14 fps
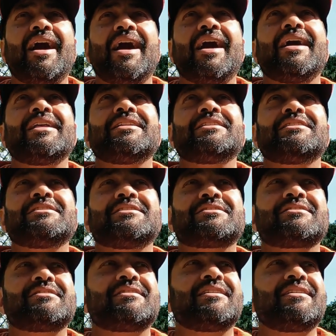and
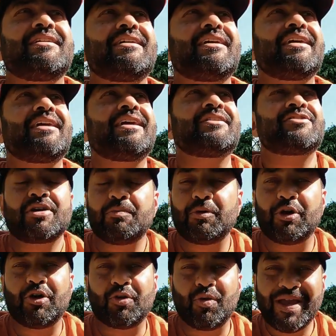it's come a
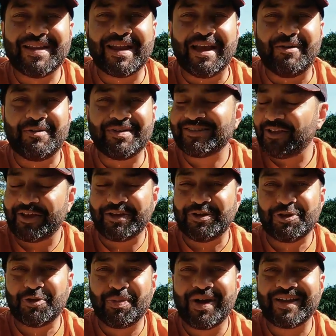long way now. It's like a
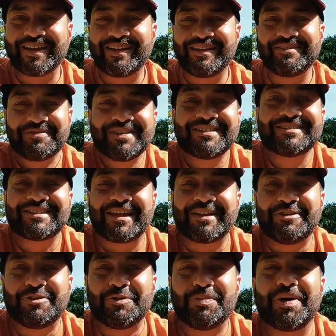new bike, it feels like
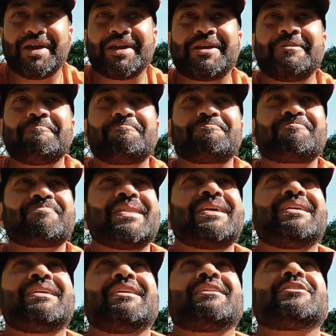a new bike.
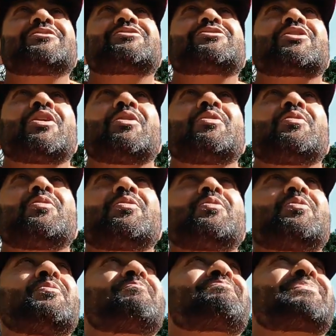
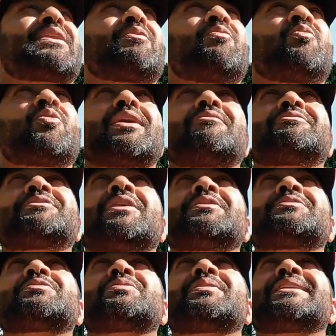So what I've
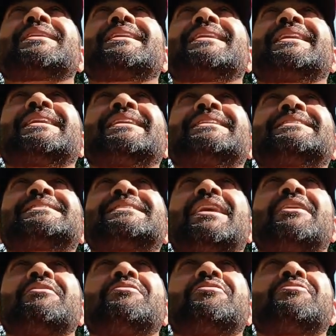done to it is
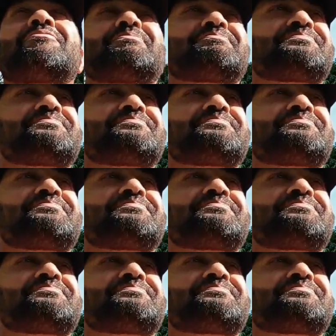I've